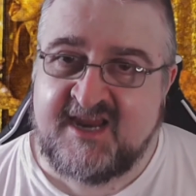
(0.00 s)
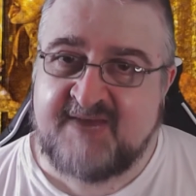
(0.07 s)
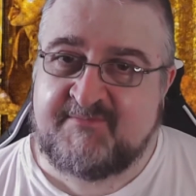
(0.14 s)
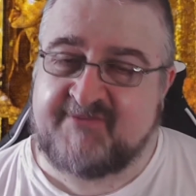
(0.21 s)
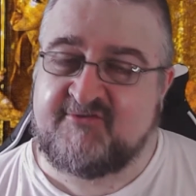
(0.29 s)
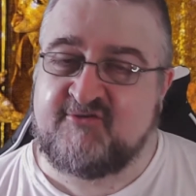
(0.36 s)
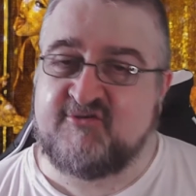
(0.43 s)

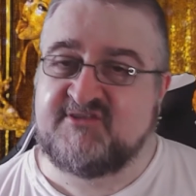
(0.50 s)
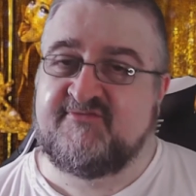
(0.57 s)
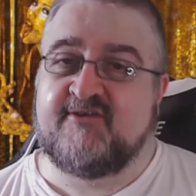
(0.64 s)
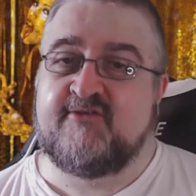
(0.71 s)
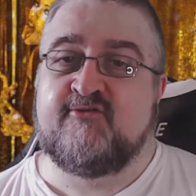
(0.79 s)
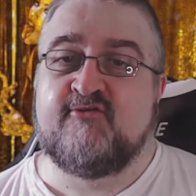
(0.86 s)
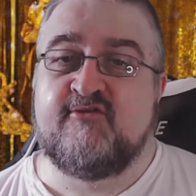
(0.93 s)
But of course,
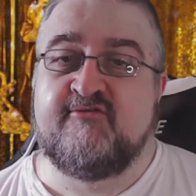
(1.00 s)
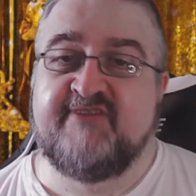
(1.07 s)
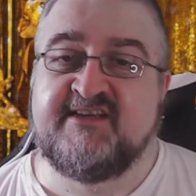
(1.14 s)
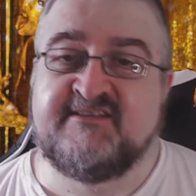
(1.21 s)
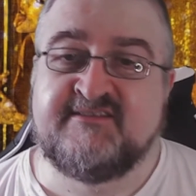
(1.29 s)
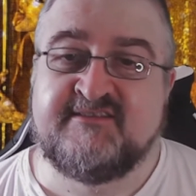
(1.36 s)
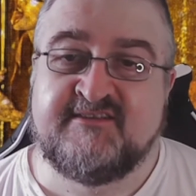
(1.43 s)

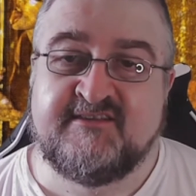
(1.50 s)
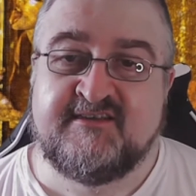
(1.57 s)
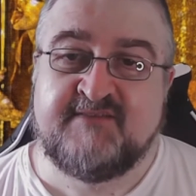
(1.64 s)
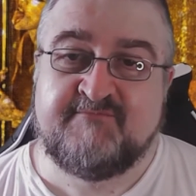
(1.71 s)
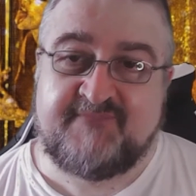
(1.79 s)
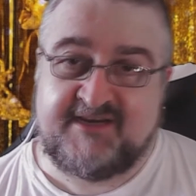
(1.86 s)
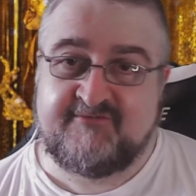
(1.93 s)
Verhoeven,
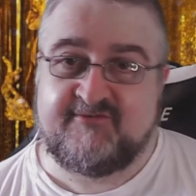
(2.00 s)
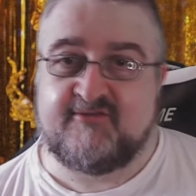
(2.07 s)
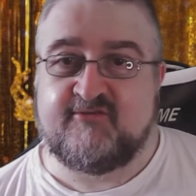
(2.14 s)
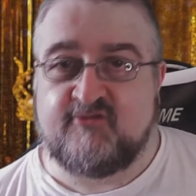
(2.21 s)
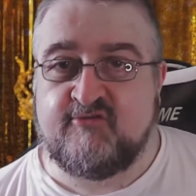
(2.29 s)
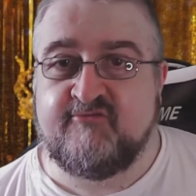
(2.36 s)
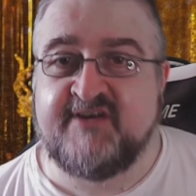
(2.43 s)
being
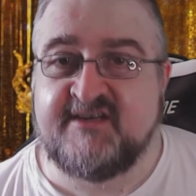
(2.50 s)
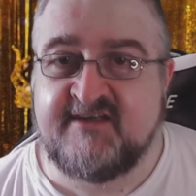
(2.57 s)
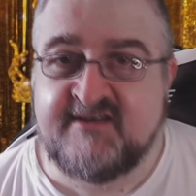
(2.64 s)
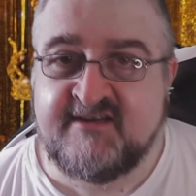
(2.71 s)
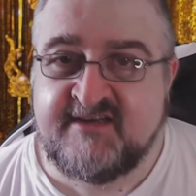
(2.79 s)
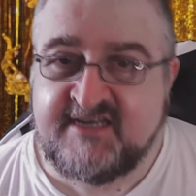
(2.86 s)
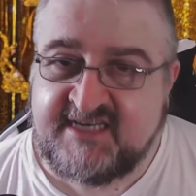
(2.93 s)
Verhoeven,
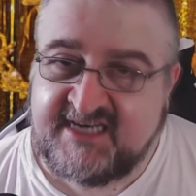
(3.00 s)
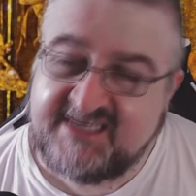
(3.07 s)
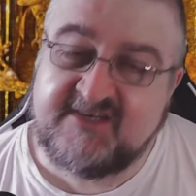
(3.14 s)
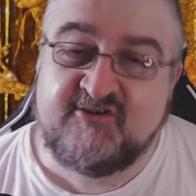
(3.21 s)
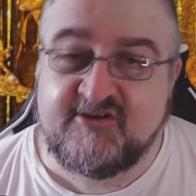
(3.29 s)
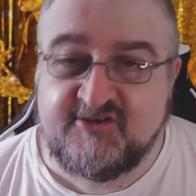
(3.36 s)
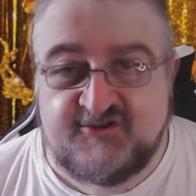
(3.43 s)
he did
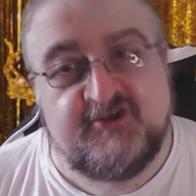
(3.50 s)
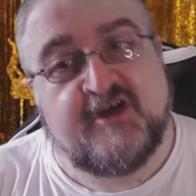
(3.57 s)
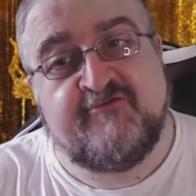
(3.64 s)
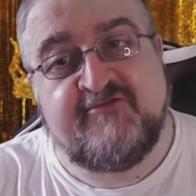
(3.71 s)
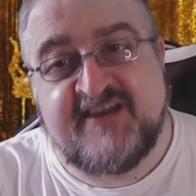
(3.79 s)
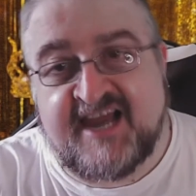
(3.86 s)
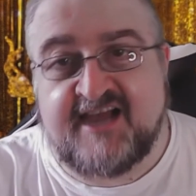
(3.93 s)
not do a
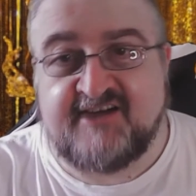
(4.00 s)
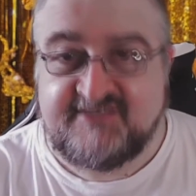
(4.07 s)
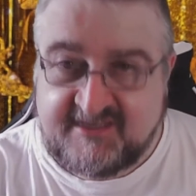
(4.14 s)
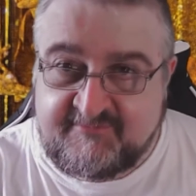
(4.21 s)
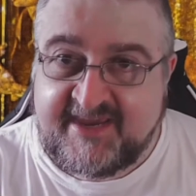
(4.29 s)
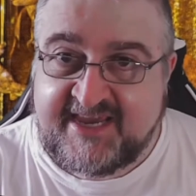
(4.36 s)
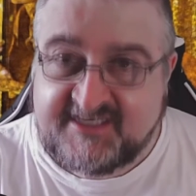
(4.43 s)

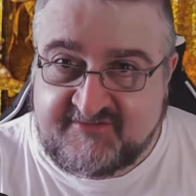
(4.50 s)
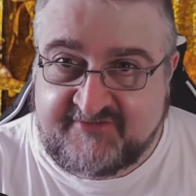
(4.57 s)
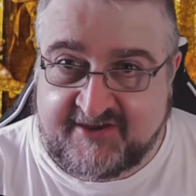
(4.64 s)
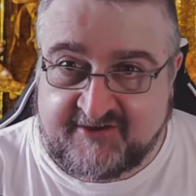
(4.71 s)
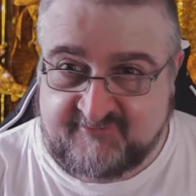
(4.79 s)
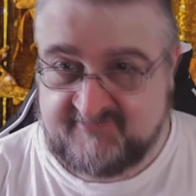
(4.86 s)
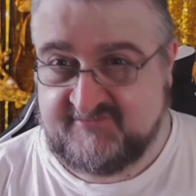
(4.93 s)
reality-based
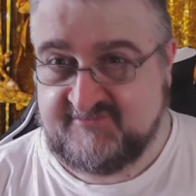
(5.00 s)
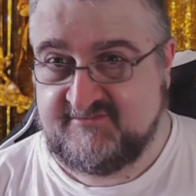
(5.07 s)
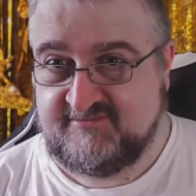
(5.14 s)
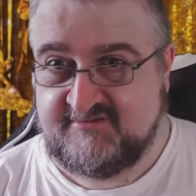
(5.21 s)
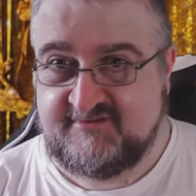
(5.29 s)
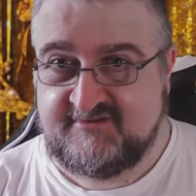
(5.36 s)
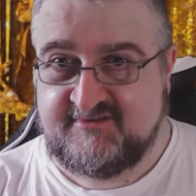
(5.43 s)
film.
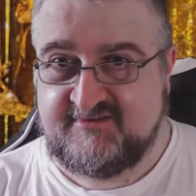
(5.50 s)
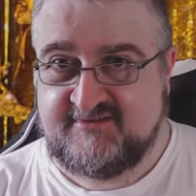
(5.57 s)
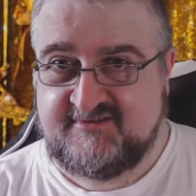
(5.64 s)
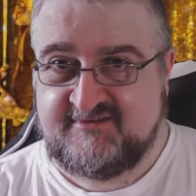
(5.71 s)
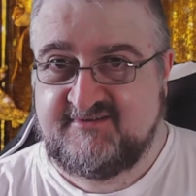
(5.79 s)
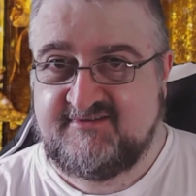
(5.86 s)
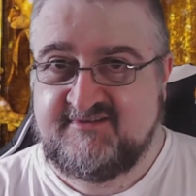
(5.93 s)

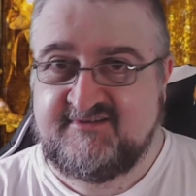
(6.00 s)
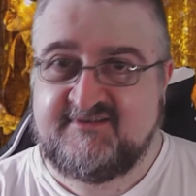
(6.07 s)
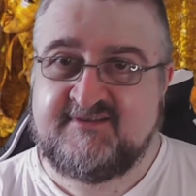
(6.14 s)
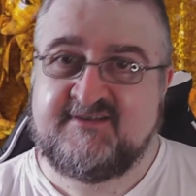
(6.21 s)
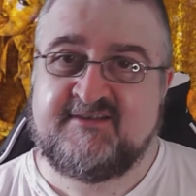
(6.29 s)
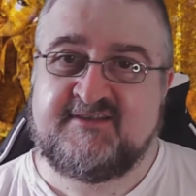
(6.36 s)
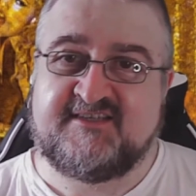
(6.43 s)

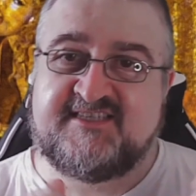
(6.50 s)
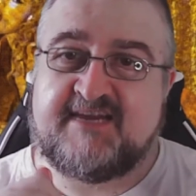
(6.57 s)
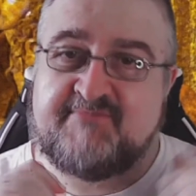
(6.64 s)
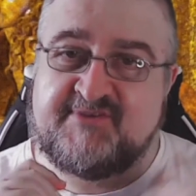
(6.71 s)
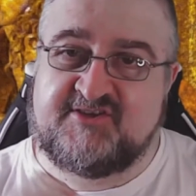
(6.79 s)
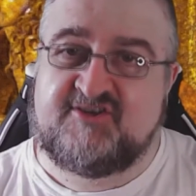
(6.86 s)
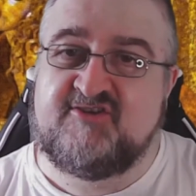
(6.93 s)
Because that
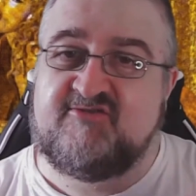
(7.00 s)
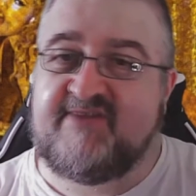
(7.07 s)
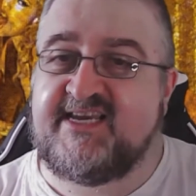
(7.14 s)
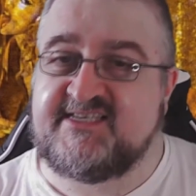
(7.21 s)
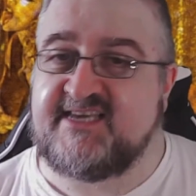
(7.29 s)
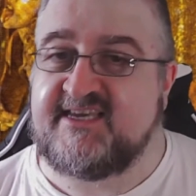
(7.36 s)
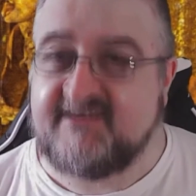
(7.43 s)
would be too
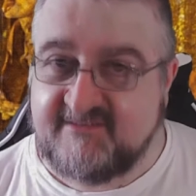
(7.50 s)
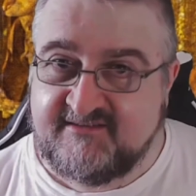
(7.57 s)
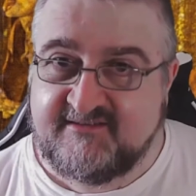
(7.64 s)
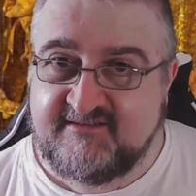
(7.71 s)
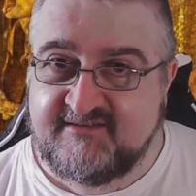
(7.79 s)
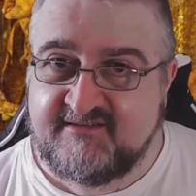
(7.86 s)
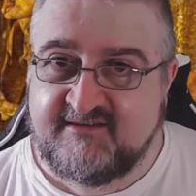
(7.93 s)
easy.
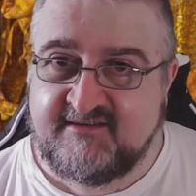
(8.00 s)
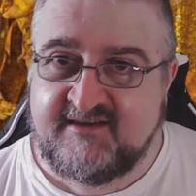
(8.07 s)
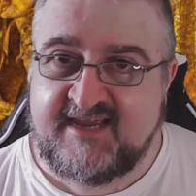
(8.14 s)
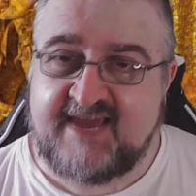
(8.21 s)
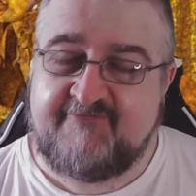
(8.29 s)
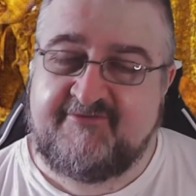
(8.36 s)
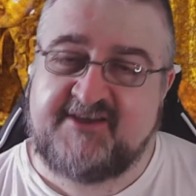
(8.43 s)

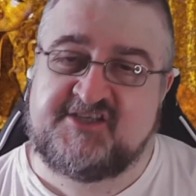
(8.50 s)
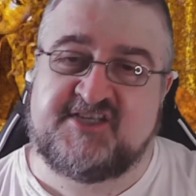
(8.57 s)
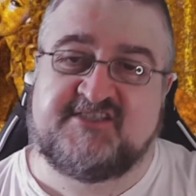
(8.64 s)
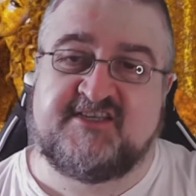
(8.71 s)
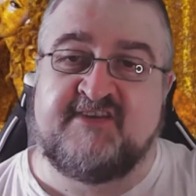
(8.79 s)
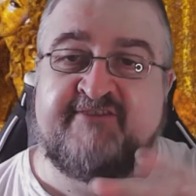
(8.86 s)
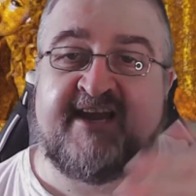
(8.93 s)
If he'd
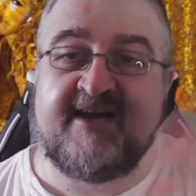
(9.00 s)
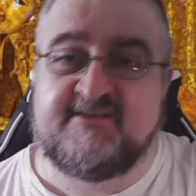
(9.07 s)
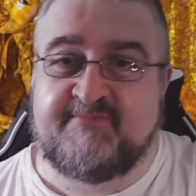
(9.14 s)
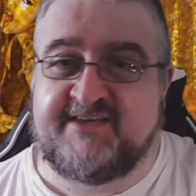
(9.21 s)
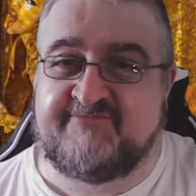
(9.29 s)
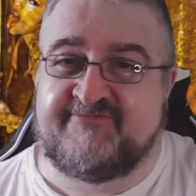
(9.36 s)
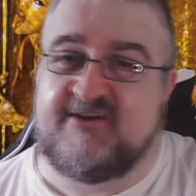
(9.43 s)
just done a
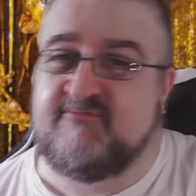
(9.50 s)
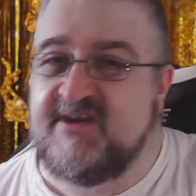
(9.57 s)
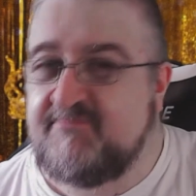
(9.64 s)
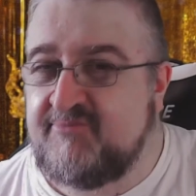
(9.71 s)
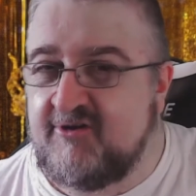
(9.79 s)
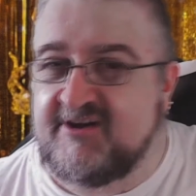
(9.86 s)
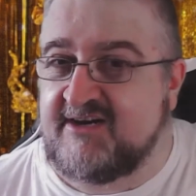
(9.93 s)
reality-based film, he'd
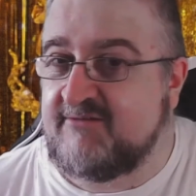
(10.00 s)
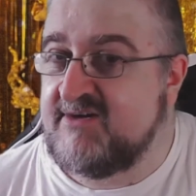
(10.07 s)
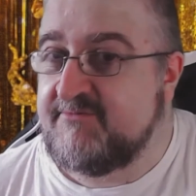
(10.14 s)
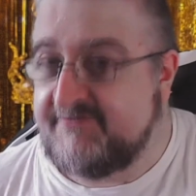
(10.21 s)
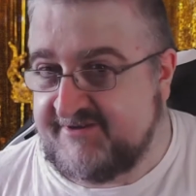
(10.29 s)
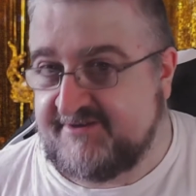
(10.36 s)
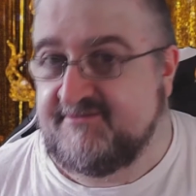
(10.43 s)
probably get away
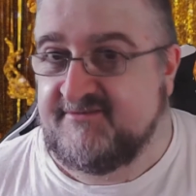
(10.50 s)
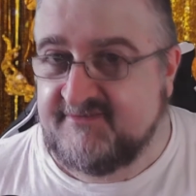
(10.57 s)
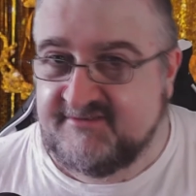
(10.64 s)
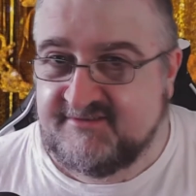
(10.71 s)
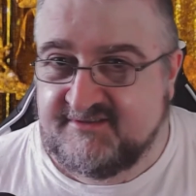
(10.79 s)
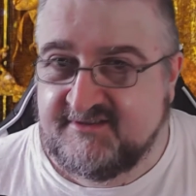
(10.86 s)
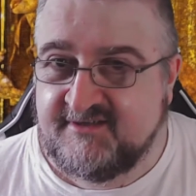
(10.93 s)
with it.
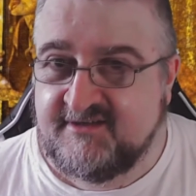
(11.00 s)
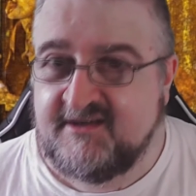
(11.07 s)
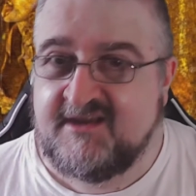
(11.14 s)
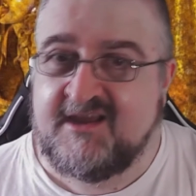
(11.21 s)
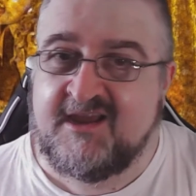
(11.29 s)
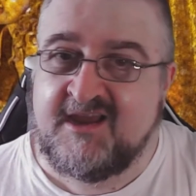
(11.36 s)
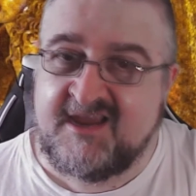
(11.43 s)

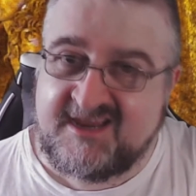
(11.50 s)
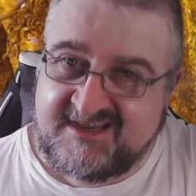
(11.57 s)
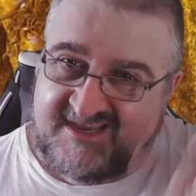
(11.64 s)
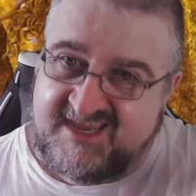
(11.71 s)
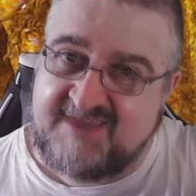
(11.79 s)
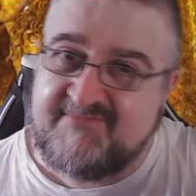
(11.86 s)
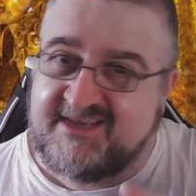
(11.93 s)

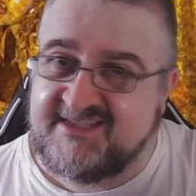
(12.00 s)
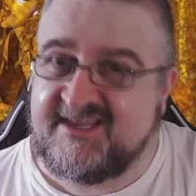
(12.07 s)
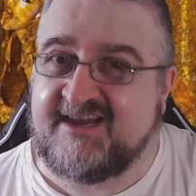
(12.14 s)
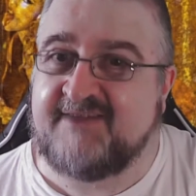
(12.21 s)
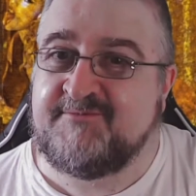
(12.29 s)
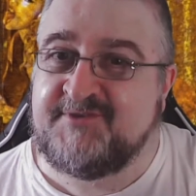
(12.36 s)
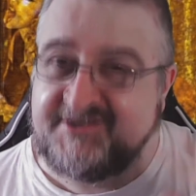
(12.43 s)
He made
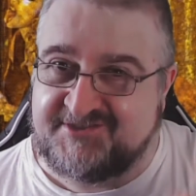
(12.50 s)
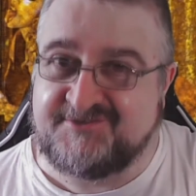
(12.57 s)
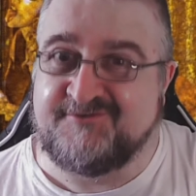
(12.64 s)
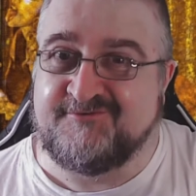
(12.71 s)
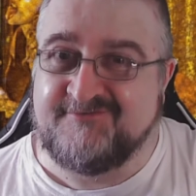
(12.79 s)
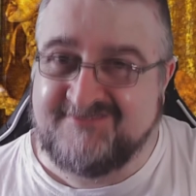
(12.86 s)
that a musical.